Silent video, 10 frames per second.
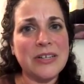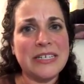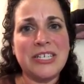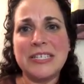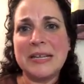
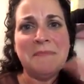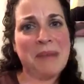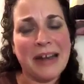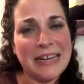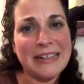It's just
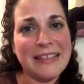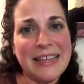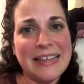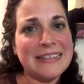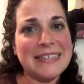combining
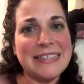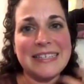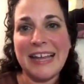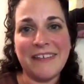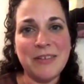things. It
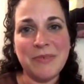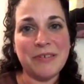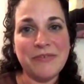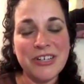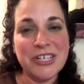doesn't have to be
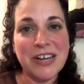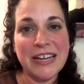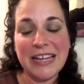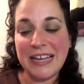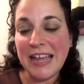
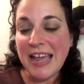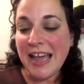refrigerated.